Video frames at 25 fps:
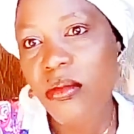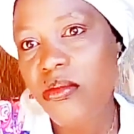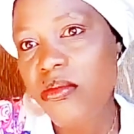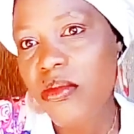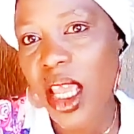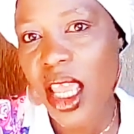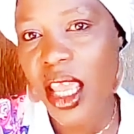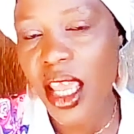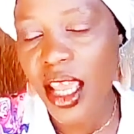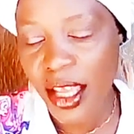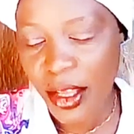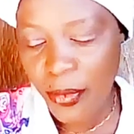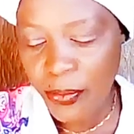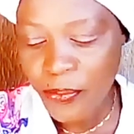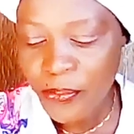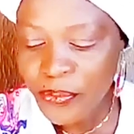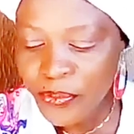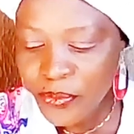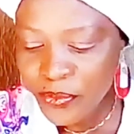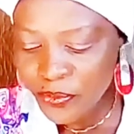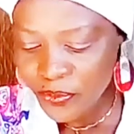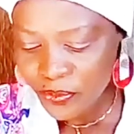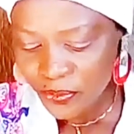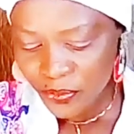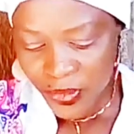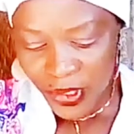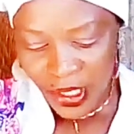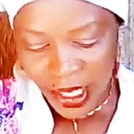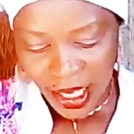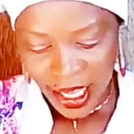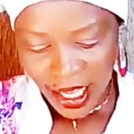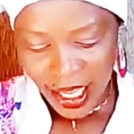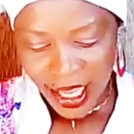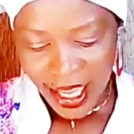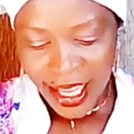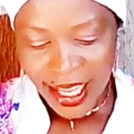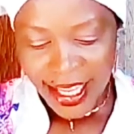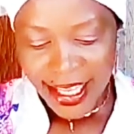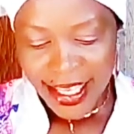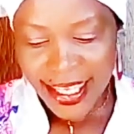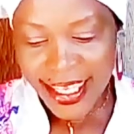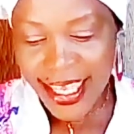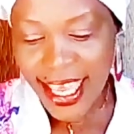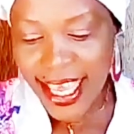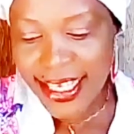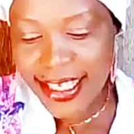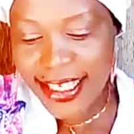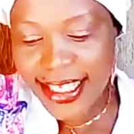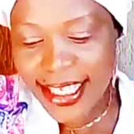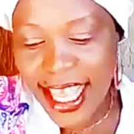make.
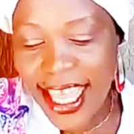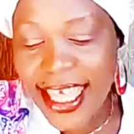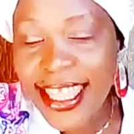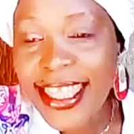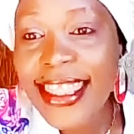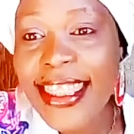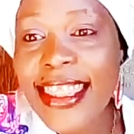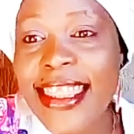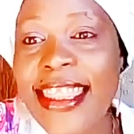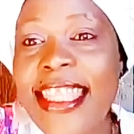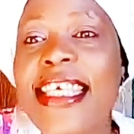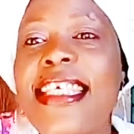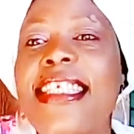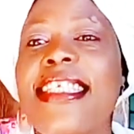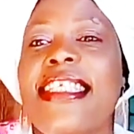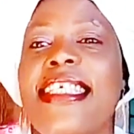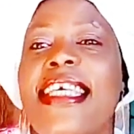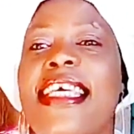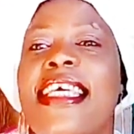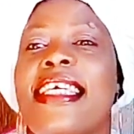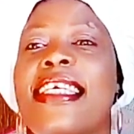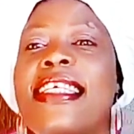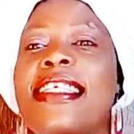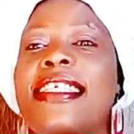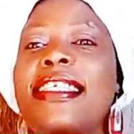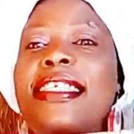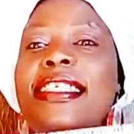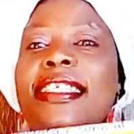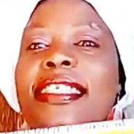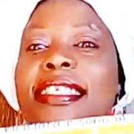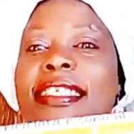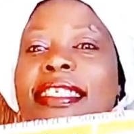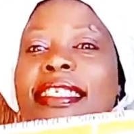Yes, and this is